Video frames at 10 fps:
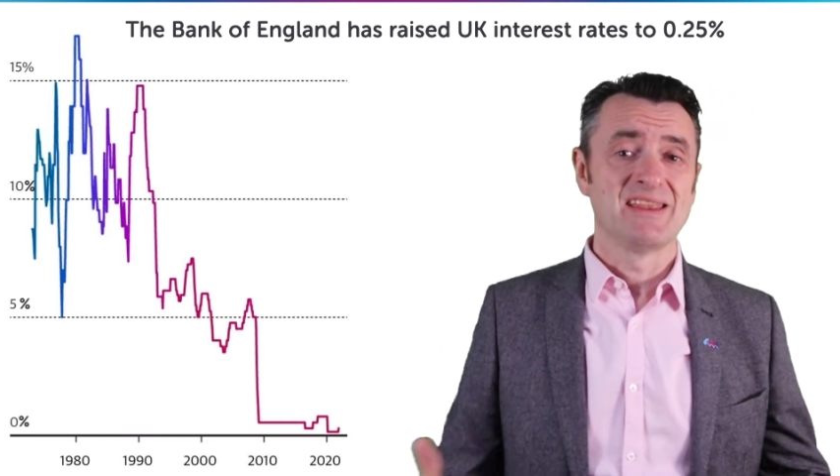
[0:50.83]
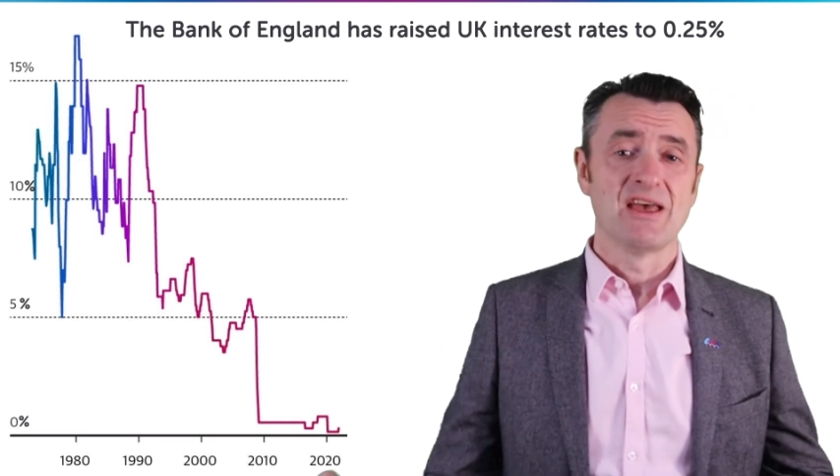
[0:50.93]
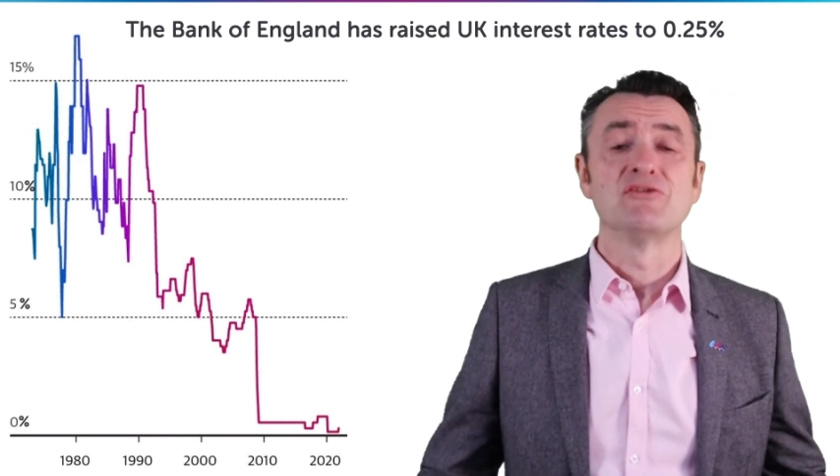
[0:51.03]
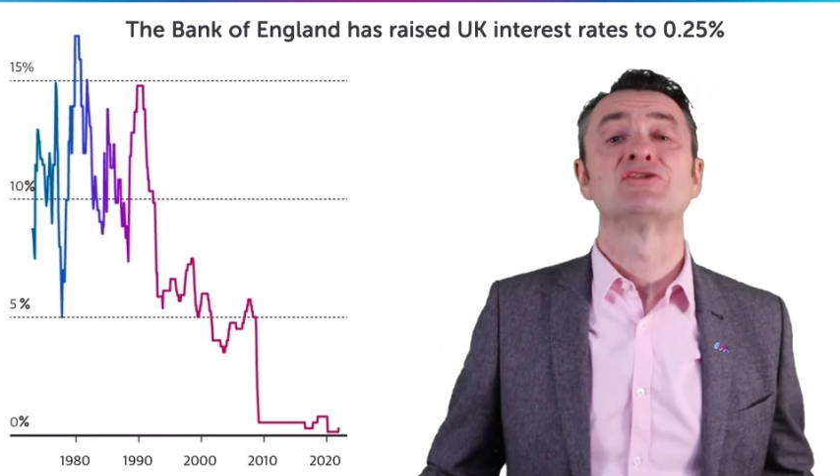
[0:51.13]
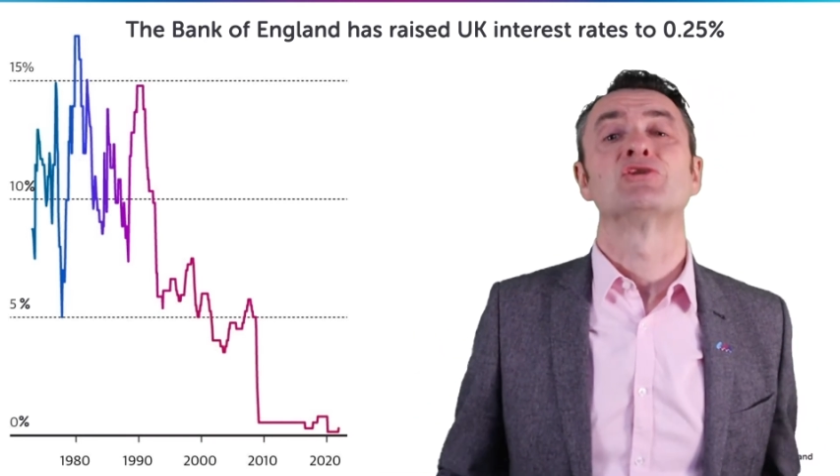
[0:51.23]

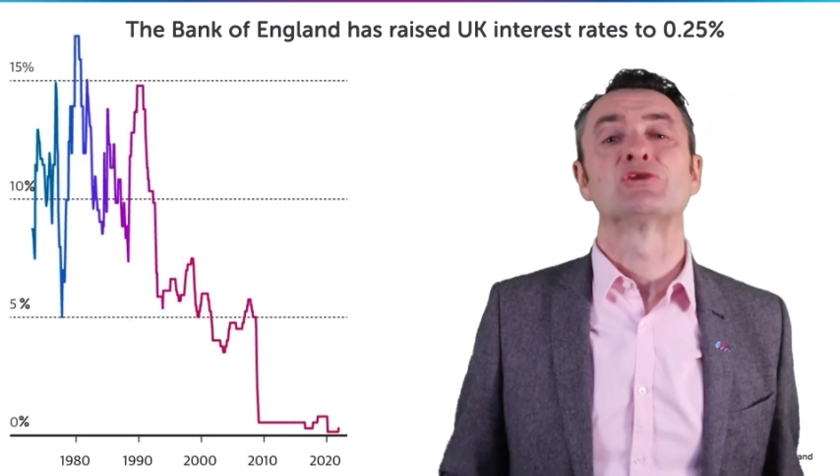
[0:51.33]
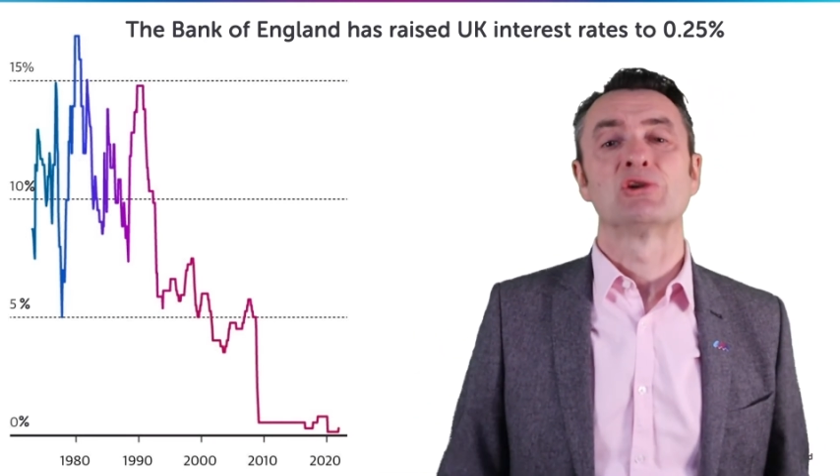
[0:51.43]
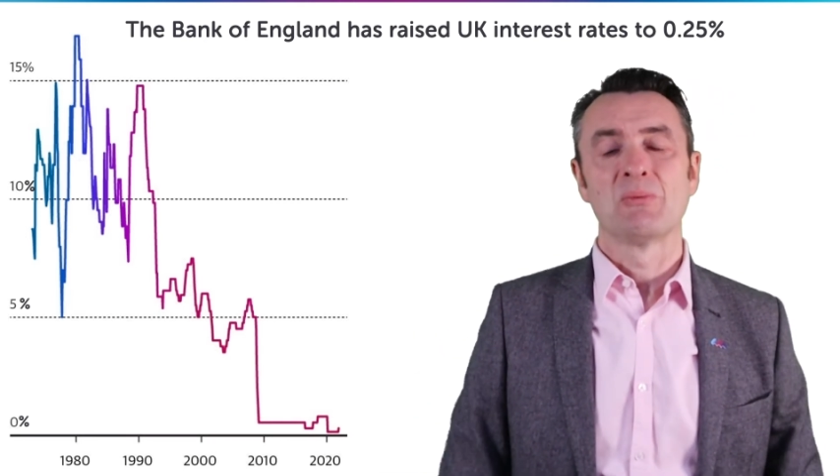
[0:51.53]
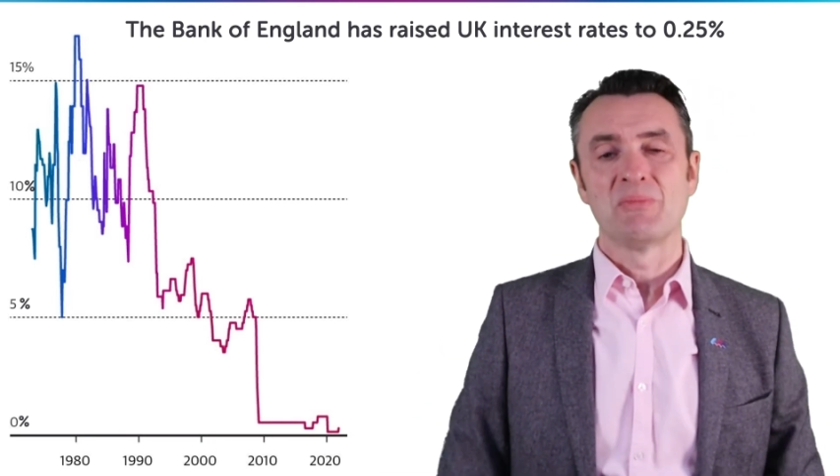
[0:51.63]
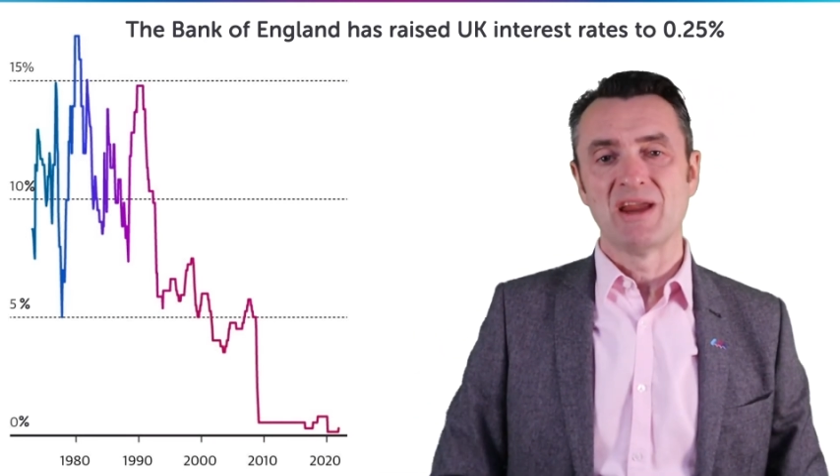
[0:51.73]
there for such a
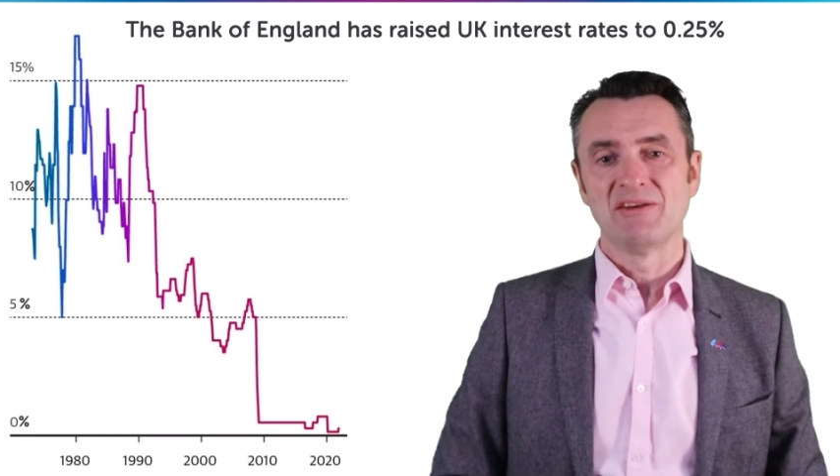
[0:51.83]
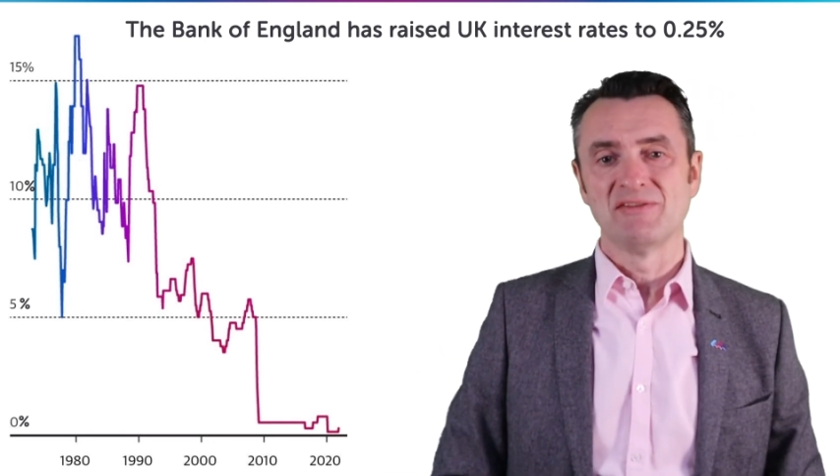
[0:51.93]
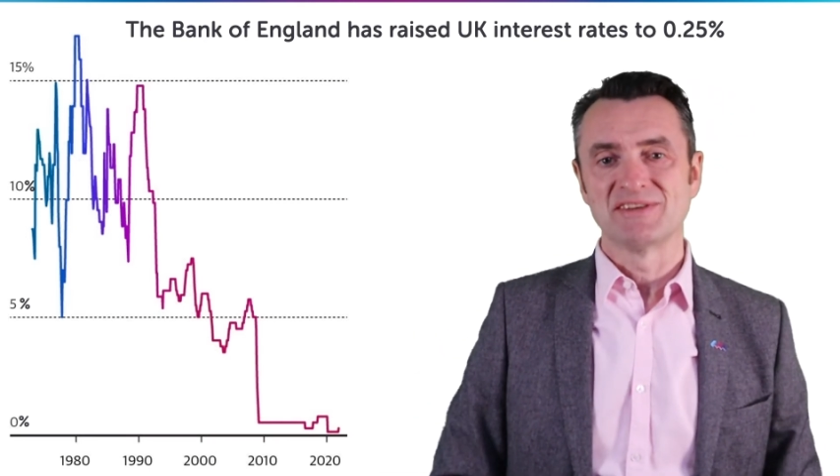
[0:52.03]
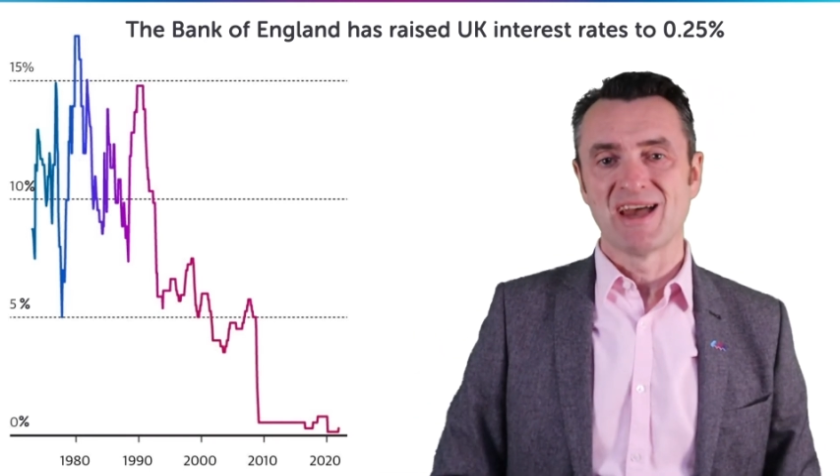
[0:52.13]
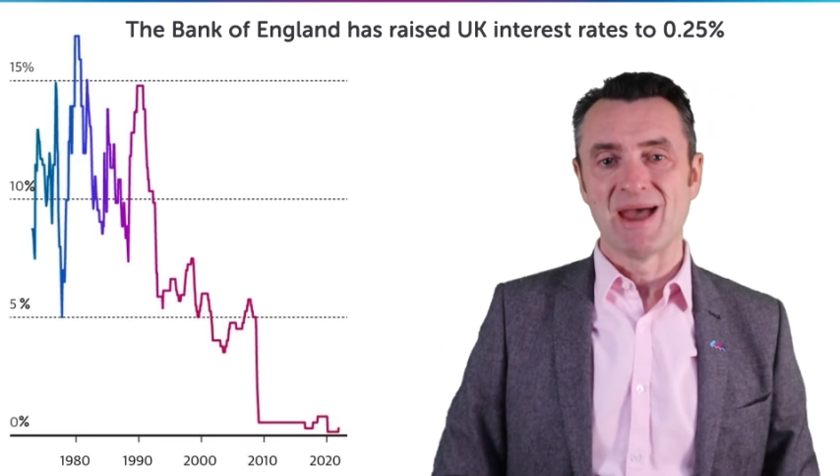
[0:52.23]
long period
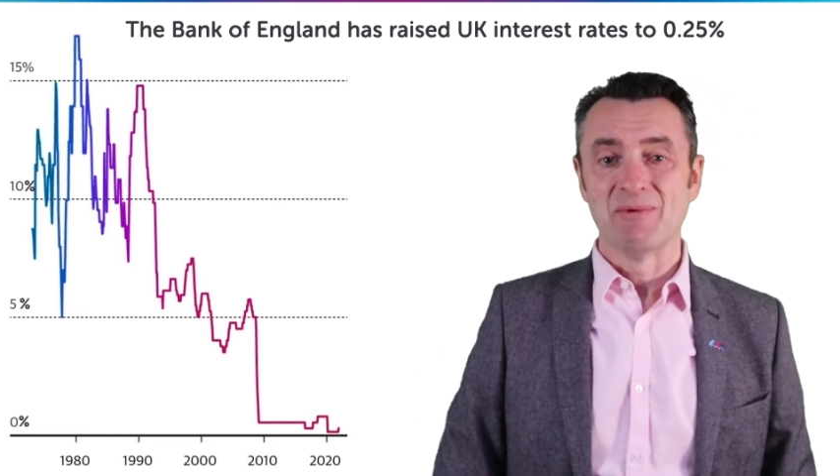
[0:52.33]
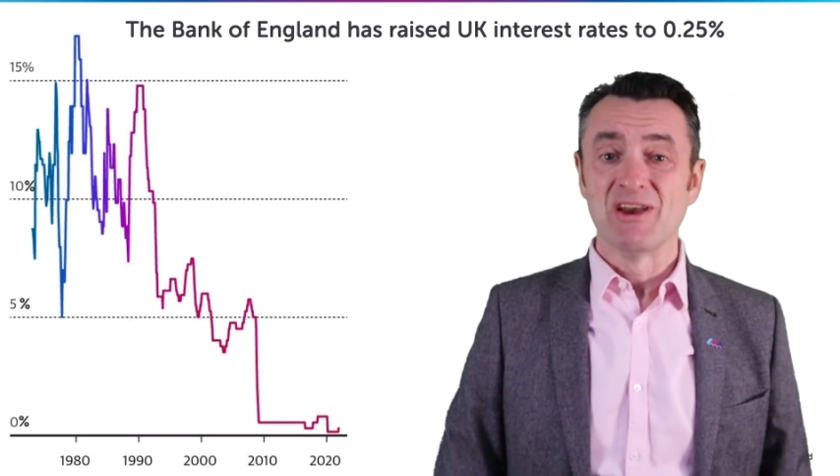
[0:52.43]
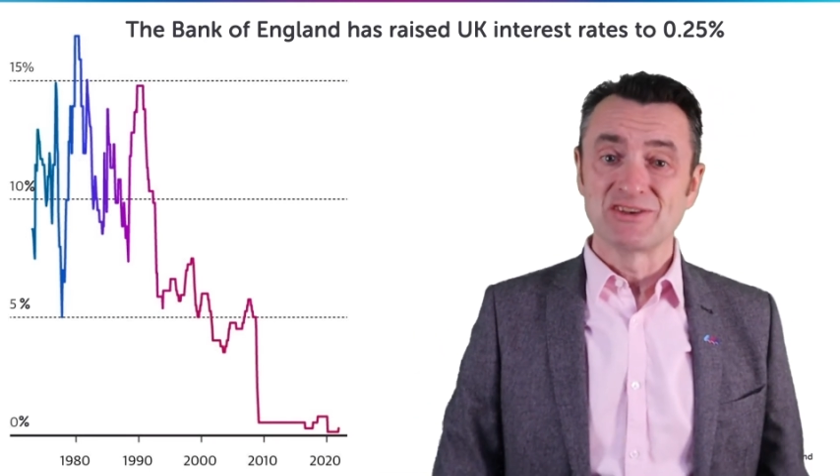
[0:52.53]
of time.